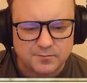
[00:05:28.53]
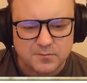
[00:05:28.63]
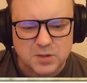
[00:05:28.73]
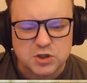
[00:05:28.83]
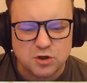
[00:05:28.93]

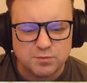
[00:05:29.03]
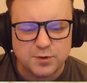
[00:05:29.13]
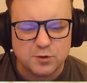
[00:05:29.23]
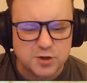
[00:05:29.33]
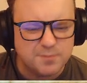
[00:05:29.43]
So
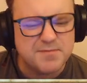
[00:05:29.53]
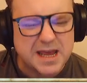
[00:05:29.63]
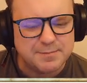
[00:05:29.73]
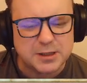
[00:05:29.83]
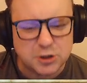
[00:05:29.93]
those are
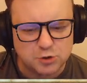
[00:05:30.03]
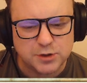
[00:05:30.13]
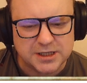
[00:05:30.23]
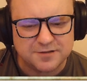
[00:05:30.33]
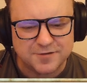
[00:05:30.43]
maybe two
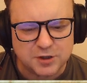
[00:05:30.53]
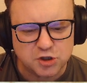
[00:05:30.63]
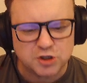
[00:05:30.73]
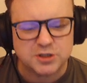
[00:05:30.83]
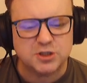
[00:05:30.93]
key
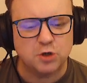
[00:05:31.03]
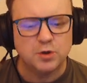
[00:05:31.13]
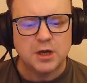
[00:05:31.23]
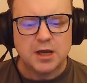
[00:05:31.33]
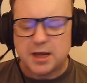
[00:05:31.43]
features. So
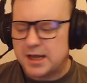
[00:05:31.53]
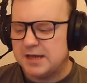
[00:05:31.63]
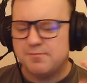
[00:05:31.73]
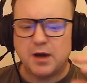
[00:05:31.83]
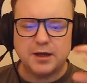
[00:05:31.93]

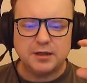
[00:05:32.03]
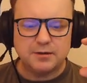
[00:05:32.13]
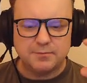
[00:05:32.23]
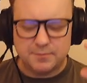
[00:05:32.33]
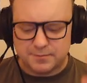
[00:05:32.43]
in
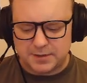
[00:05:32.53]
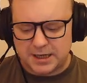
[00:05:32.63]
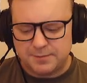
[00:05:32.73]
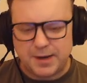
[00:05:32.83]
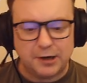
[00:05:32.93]

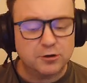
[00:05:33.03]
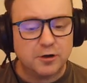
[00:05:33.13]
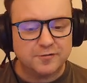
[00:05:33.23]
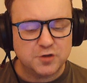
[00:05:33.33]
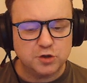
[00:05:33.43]

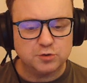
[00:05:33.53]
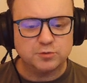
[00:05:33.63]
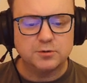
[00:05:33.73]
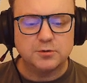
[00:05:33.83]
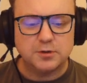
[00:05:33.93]
paragraph 2,
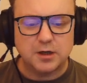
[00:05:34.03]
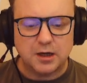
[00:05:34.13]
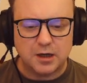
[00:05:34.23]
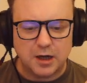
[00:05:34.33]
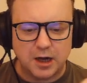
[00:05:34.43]

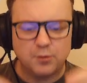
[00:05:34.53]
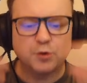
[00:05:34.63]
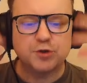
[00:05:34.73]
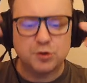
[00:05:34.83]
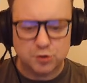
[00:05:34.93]
I
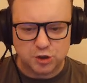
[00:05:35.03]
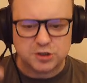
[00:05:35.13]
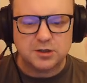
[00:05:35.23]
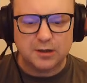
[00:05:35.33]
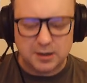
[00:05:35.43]
want to
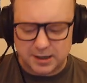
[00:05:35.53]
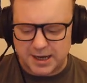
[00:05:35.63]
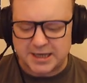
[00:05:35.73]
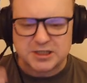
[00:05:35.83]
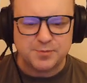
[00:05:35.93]
just
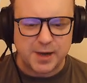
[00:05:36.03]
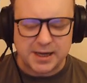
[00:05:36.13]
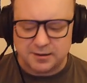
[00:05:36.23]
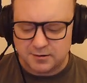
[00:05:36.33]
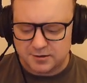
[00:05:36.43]

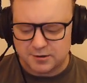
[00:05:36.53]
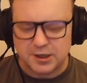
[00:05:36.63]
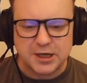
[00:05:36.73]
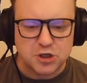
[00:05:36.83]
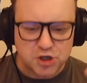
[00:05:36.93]
explain
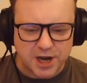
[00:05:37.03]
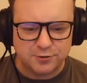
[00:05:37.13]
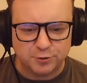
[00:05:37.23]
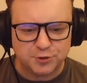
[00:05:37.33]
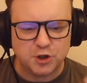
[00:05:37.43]
in
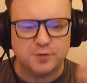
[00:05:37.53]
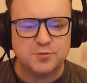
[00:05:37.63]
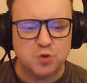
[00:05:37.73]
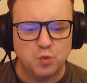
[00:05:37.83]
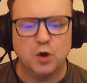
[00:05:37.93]
general terms
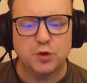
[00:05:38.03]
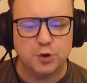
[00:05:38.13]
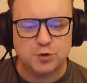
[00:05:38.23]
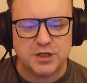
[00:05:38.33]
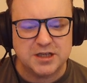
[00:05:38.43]
what
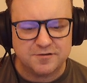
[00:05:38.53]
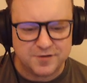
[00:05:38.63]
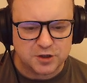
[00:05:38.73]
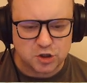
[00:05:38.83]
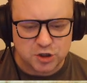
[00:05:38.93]
those key
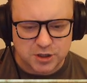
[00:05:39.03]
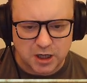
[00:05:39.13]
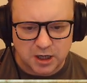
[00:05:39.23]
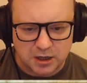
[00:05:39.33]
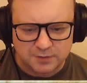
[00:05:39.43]
features
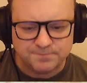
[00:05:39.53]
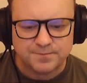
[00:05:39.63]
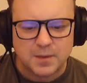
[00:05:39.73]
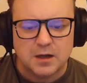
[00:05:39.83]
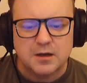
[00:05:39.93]
are.
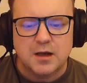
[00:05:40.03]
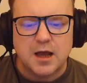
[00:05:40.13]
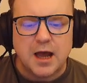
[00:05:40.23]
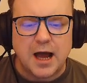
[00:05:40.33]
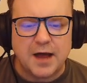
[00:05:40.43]

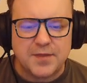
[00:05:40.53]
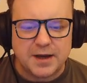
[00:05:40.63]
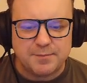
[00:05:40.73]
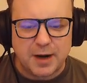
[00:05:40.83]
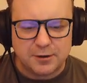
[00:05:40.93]
And then
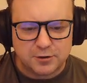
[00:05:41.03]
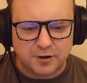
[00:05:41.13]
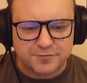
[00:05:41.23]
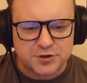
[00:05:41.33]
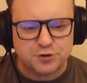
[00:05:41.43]
in
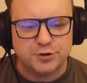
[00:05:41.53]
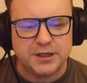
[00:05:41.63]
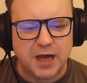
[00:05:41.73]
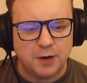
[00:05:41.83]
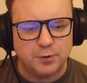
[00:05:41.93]
paragraph 3,
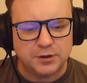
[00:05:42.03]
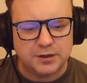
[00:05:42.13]
I will